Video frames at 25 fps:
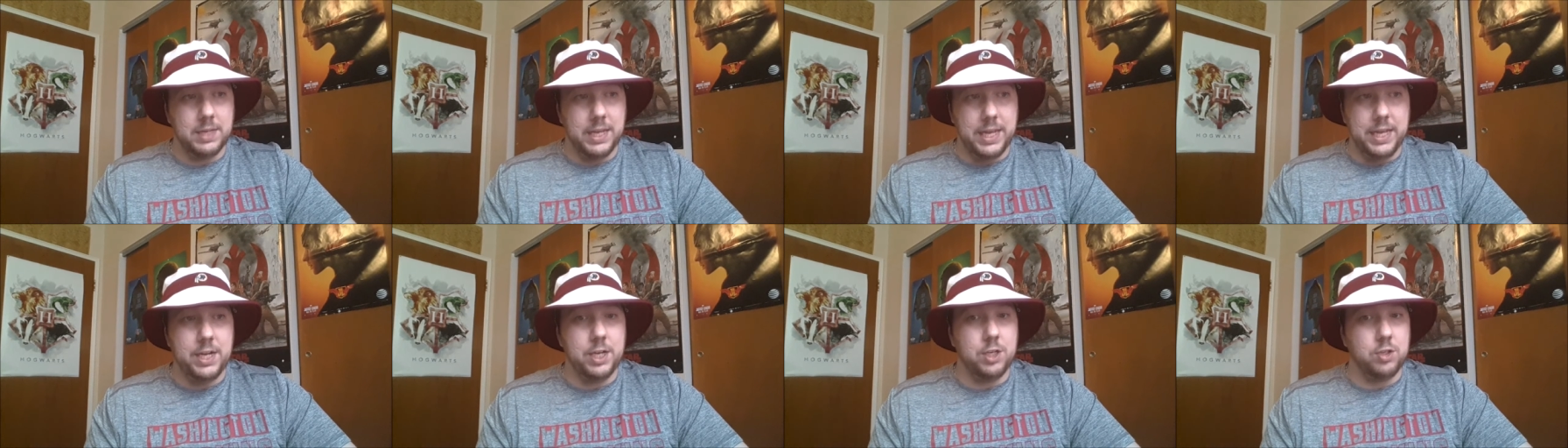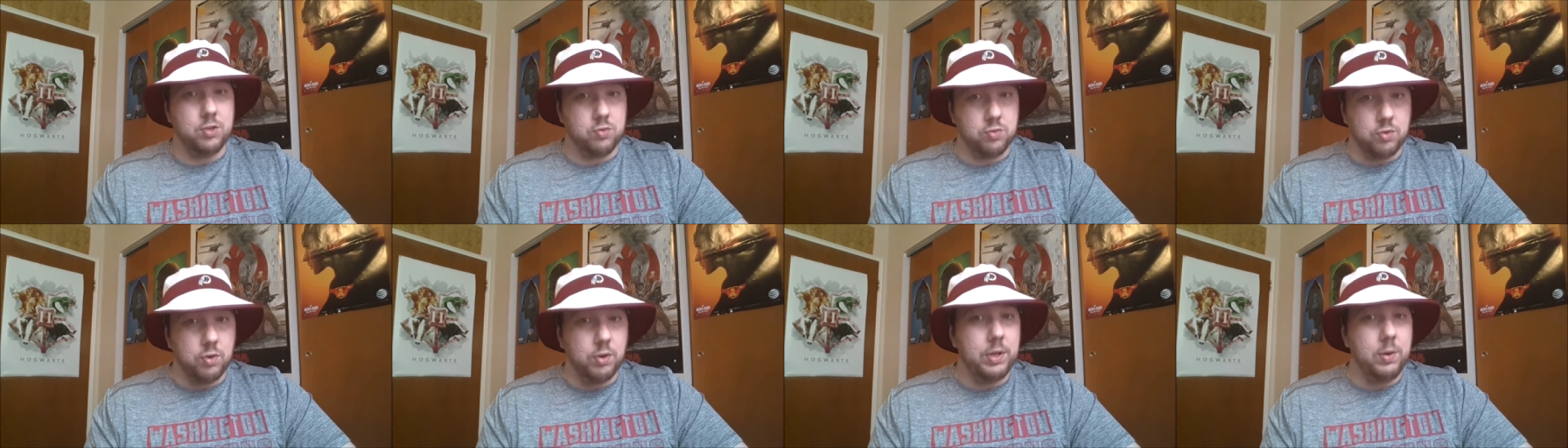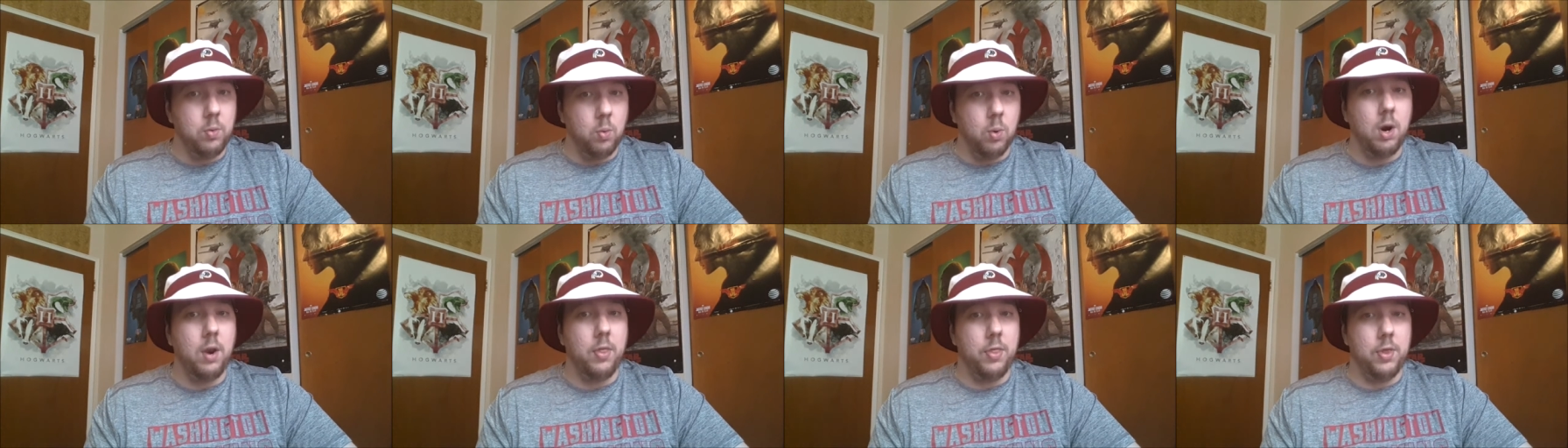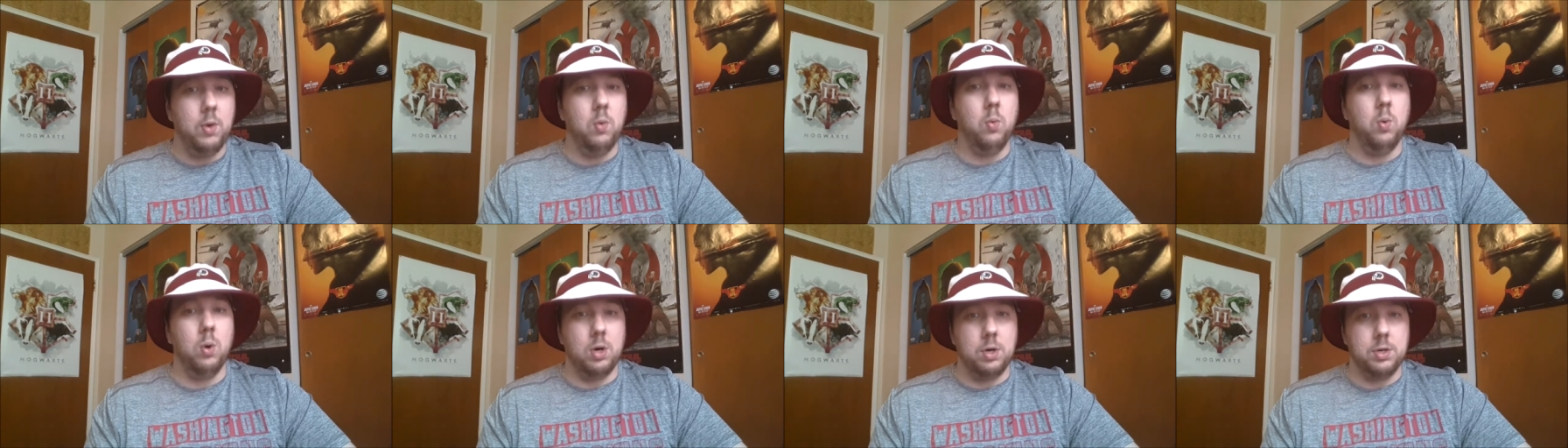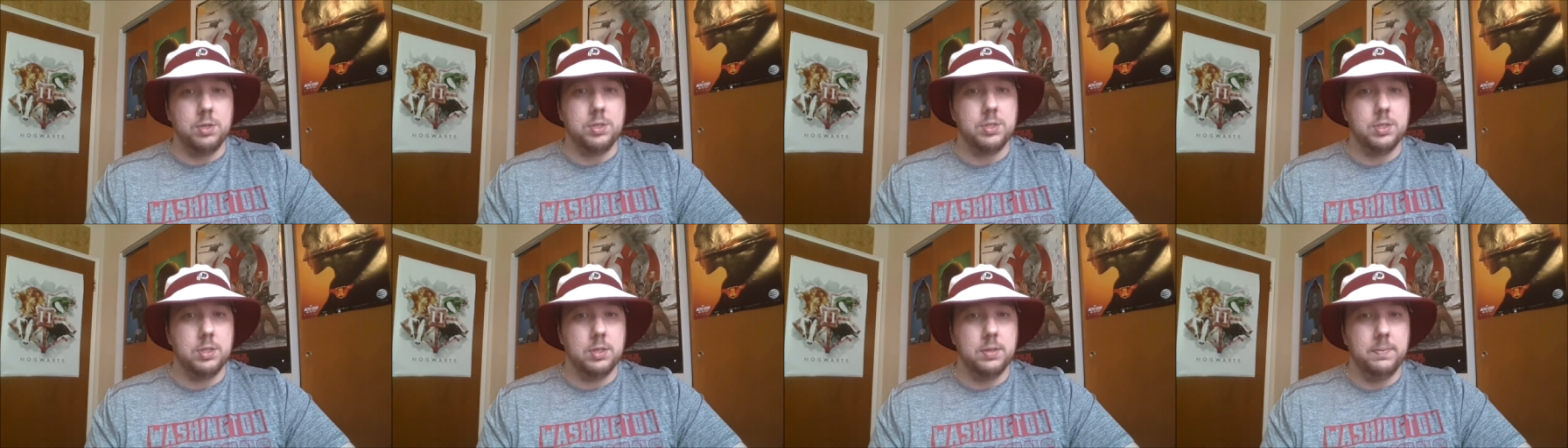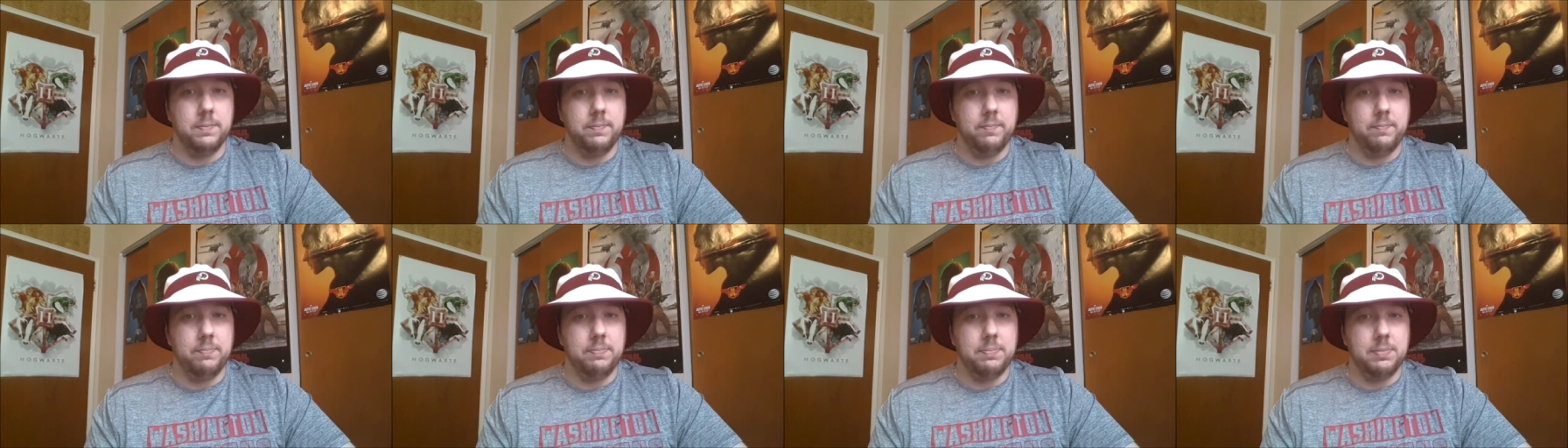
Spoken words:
It is really one of the worst.